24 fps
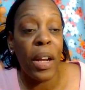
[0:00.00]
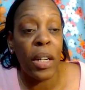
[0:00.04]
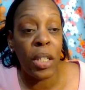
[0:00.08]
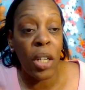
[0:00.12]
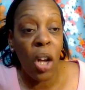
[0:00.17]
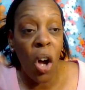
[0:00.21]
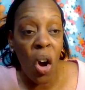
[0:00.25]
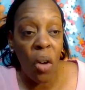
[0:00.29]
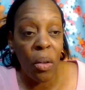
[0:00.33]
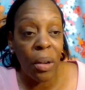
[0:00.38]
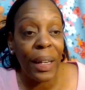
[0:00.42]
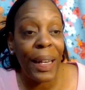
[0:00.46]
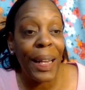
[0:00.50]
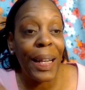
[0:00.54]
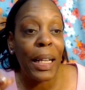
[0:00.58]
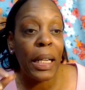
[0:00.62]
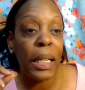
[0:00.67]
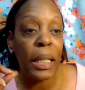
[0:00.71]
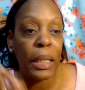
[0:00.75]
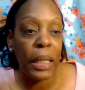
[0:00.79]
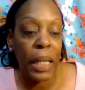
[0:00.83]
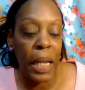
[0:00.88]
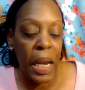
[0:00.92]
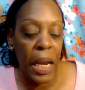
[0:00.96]
totally
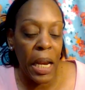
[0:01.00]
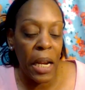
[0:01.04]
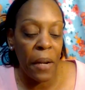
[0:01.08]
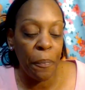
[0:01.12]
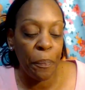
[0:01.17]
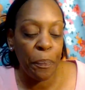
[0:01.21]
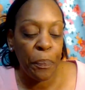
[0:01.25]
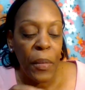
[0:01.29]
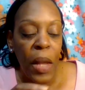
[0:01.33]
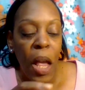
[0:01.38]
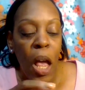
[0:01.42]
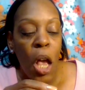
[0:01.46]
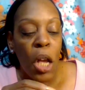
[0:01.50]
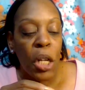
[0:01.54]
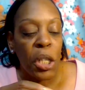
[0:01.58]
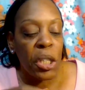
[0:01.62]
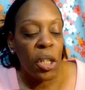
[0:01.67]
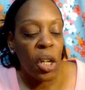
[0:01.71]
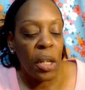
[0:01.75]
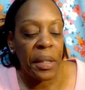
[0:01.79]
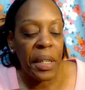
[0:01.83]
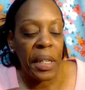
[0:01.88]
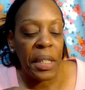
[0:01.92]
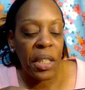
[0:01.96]
clean
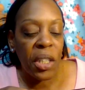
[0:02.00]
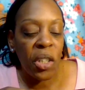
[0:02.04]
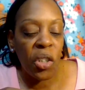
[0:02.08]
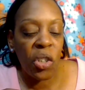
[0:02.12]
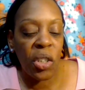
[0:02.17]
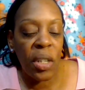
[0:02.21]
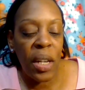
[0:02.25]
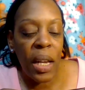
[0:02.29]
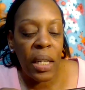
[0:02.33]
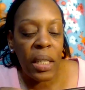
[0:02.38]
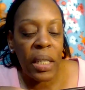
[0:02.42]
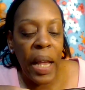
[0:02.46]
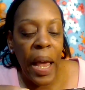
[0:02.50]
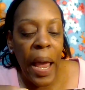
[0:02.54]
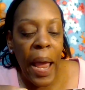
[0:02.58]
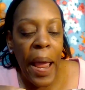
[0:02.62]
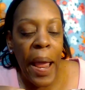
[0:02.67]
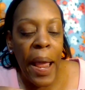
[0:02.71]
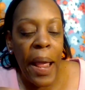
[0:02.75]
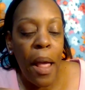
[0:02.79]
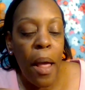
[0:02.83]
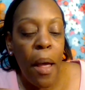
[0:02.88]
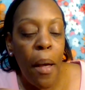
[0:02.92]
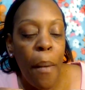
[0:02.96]
so this is just
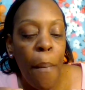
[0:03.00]
a